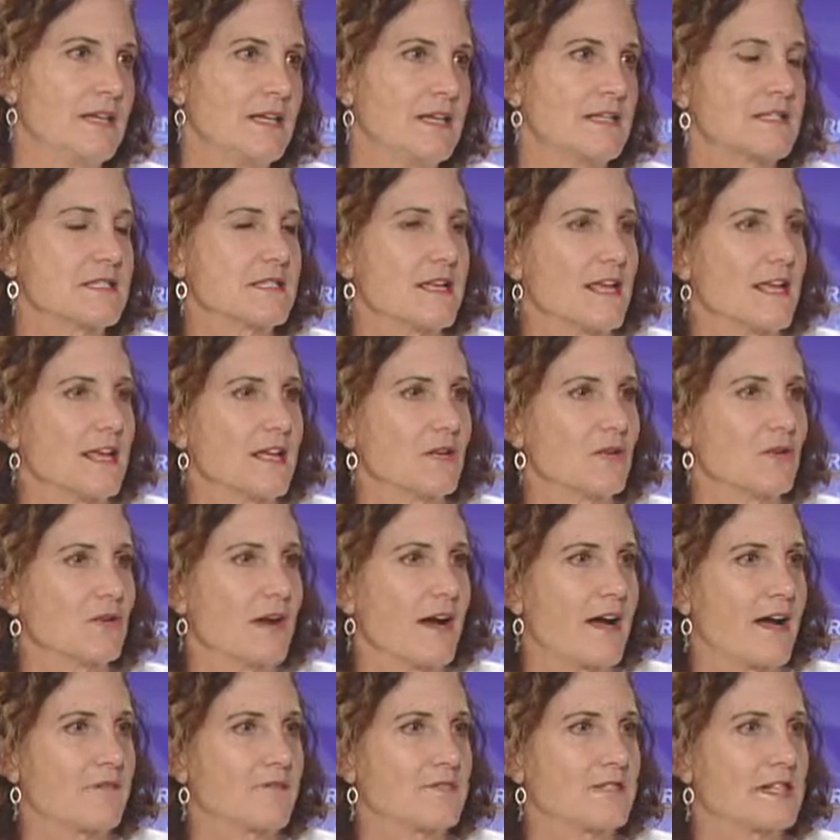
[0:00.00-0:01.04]
It's
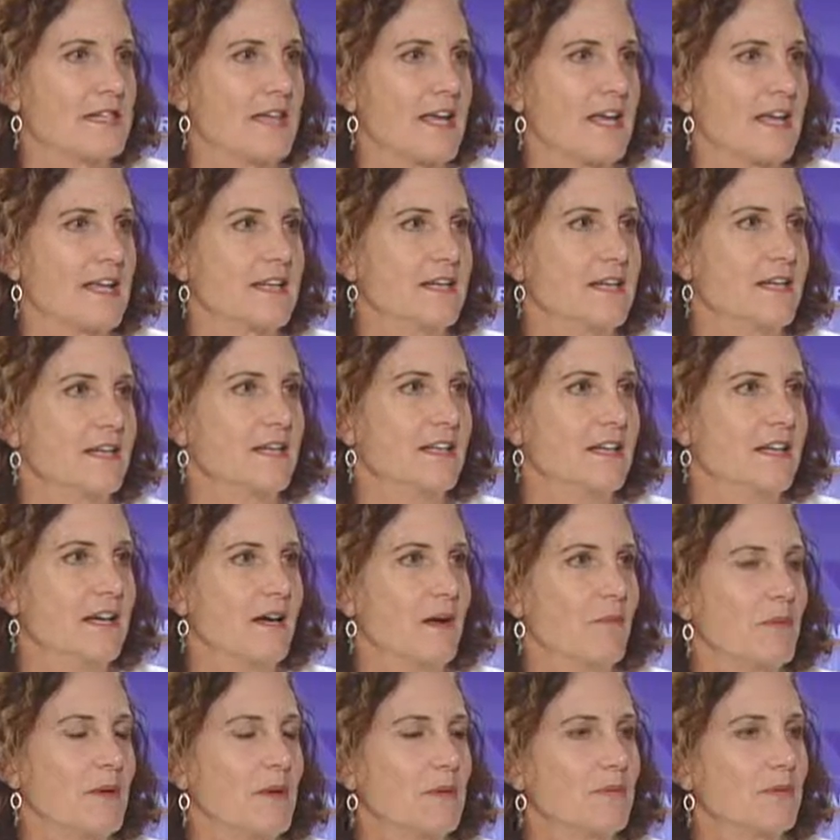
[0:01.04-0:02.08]
handcrafted and
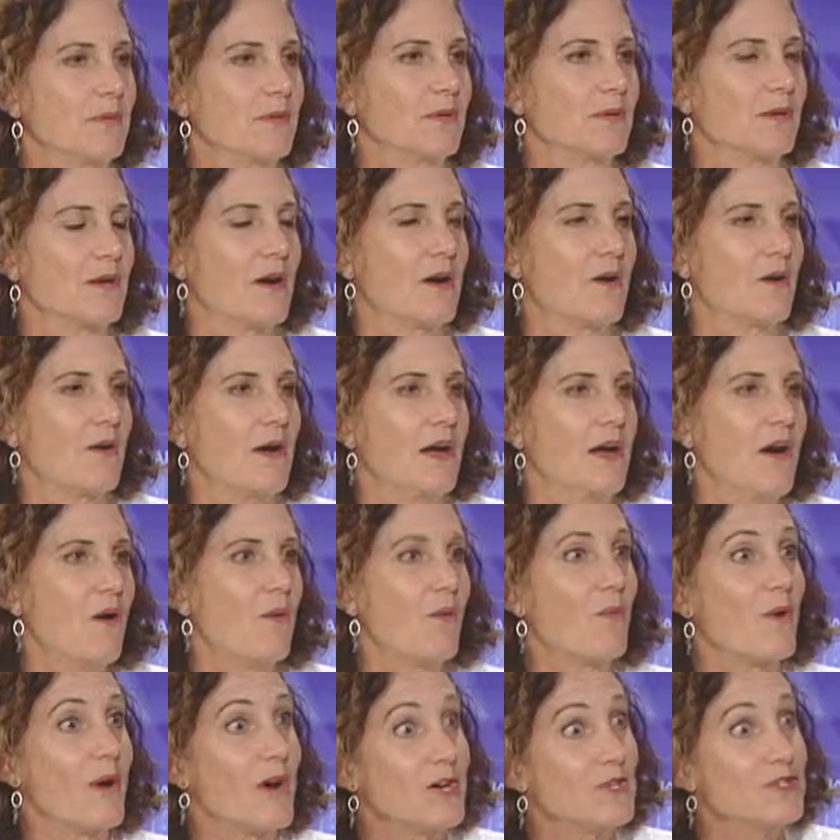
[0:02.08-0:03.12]
people will go,
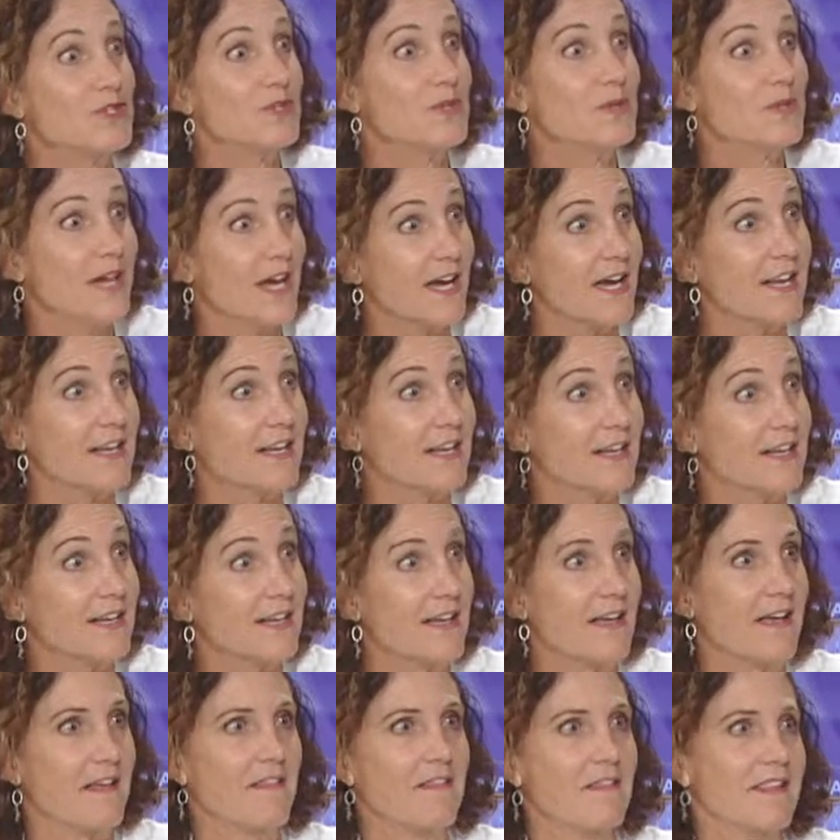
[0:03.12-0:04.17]
where'd you get
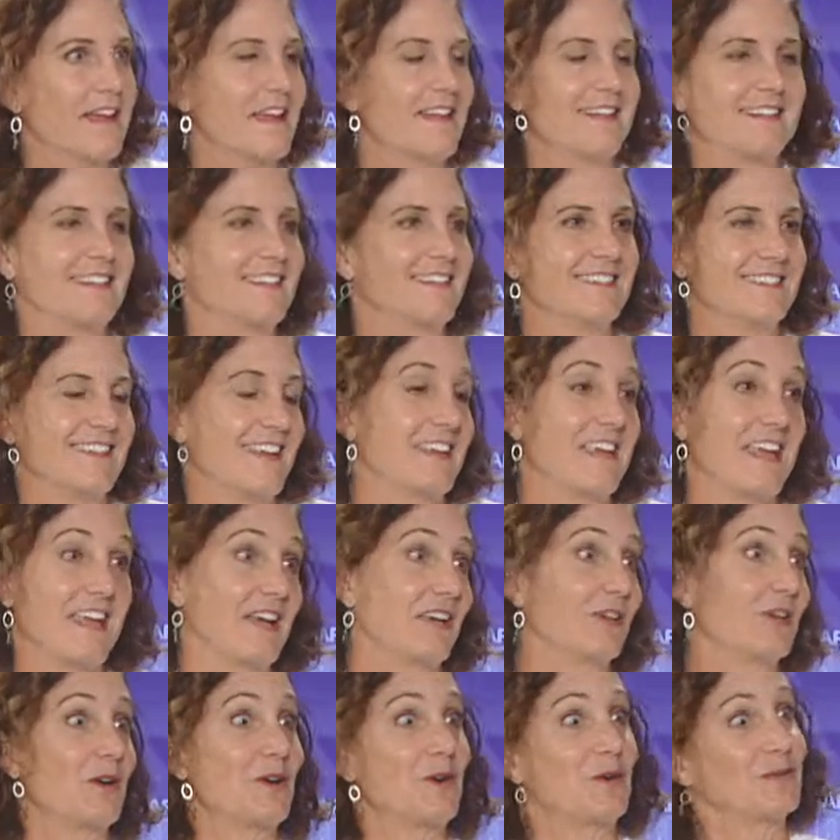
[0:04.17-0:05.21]
it? And then they
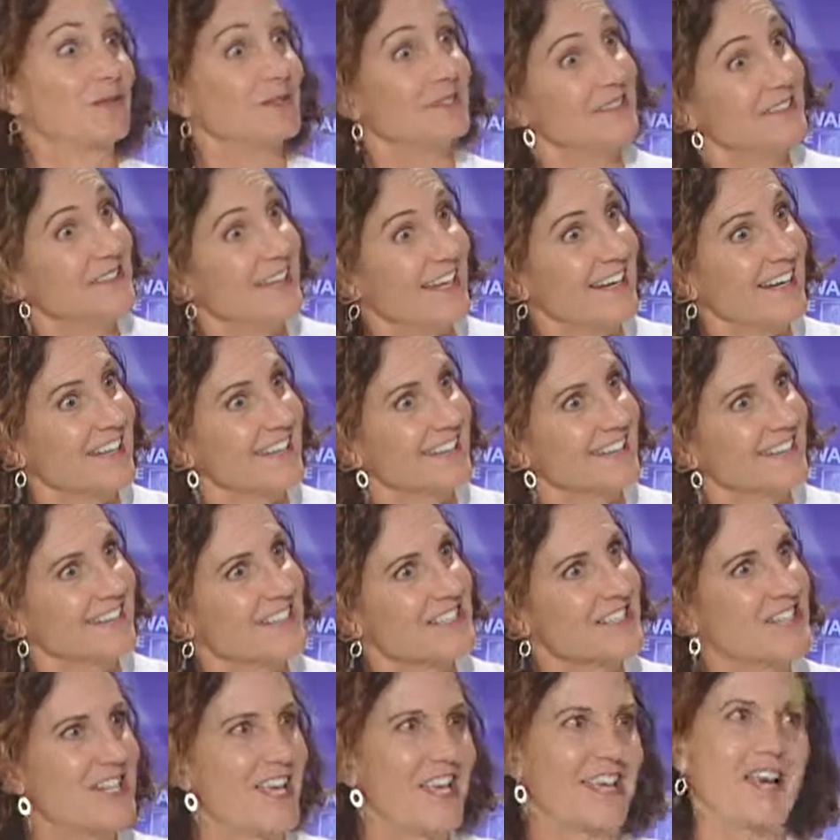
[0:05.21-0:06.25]
can't go get it
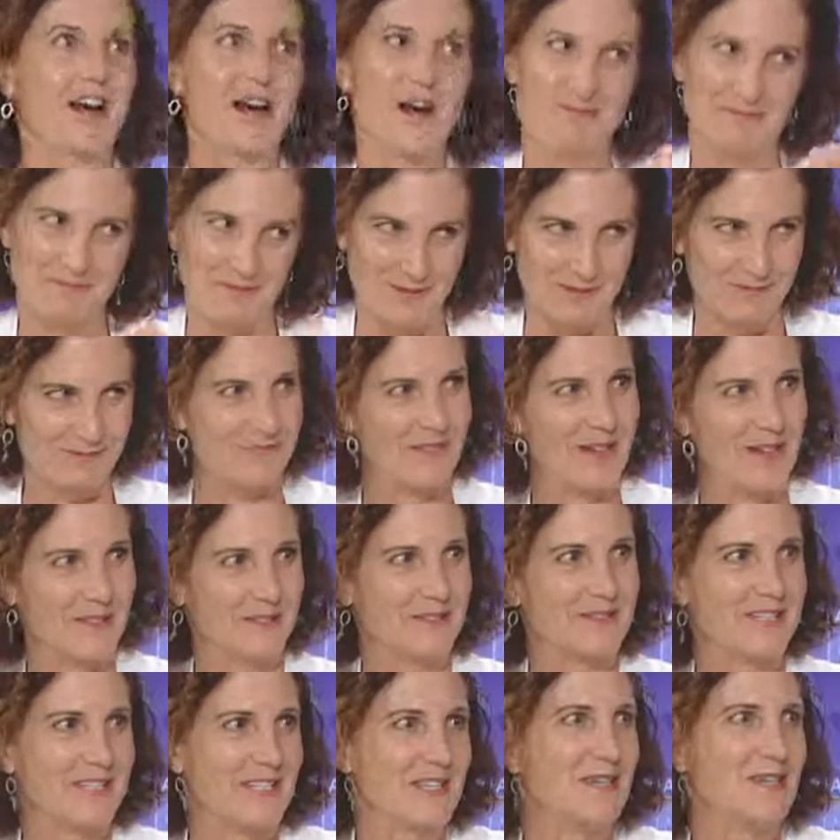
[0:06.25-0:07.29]
unless they come the
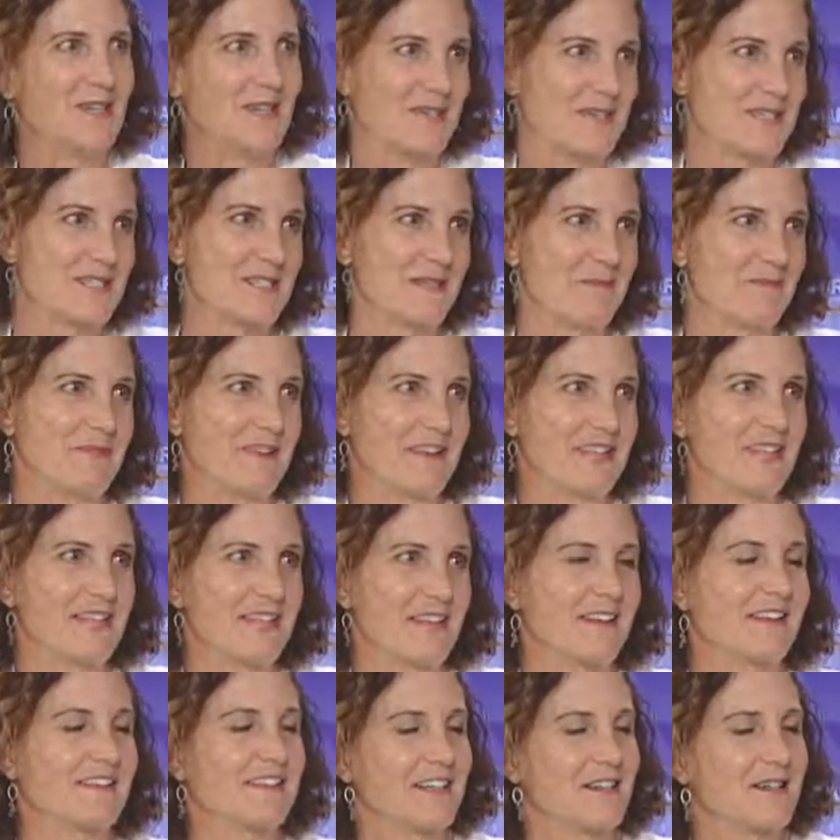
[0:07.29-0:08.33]
following year or something and
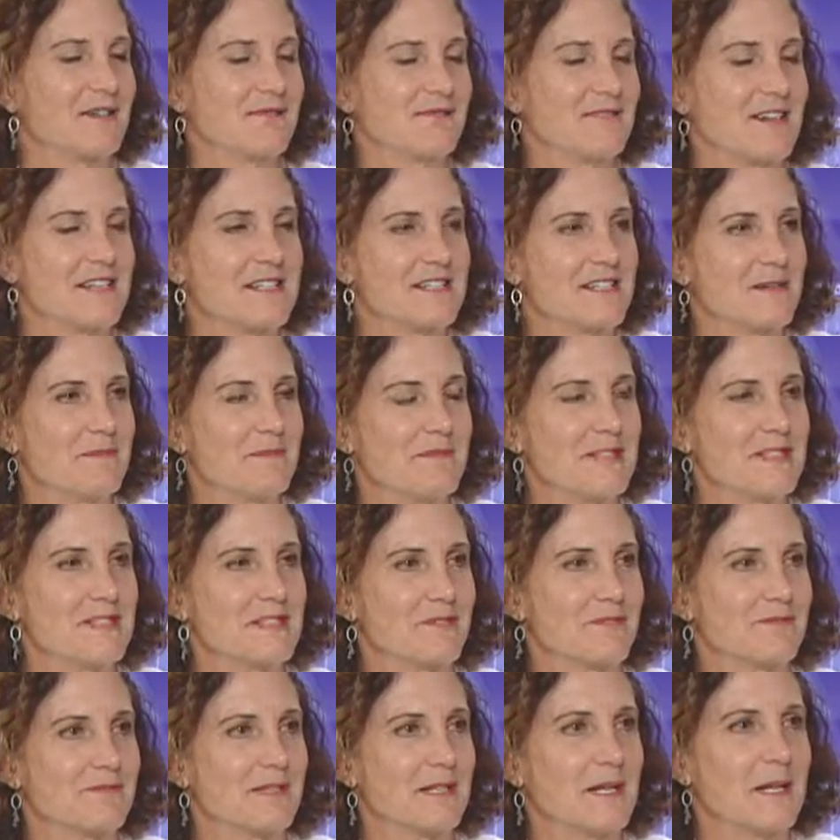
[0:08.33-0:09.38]
they, you know, find something
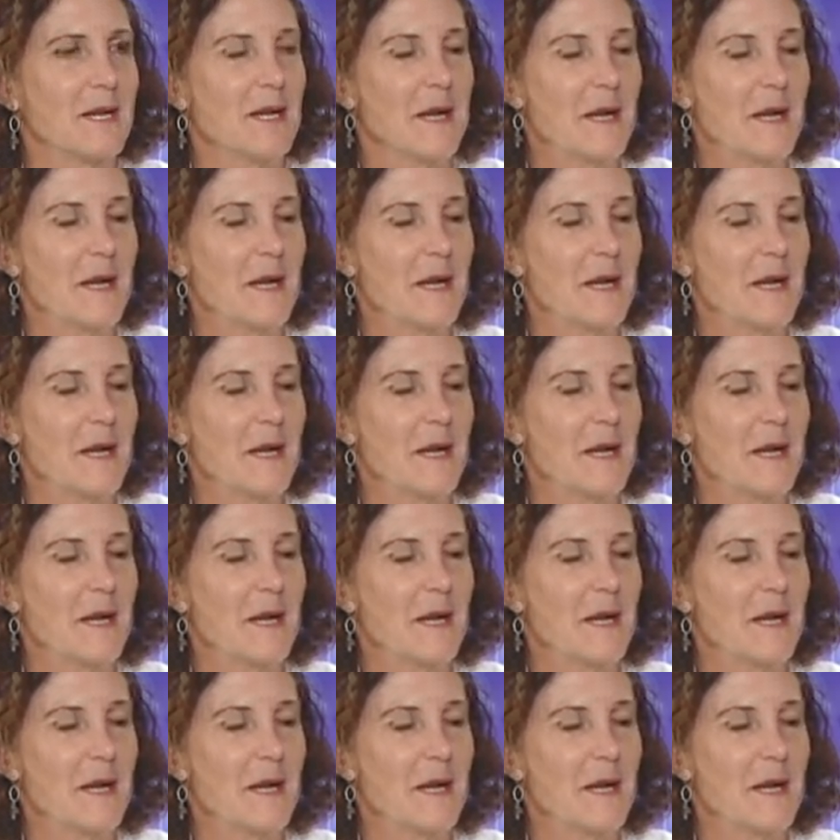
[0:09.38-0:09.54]
different.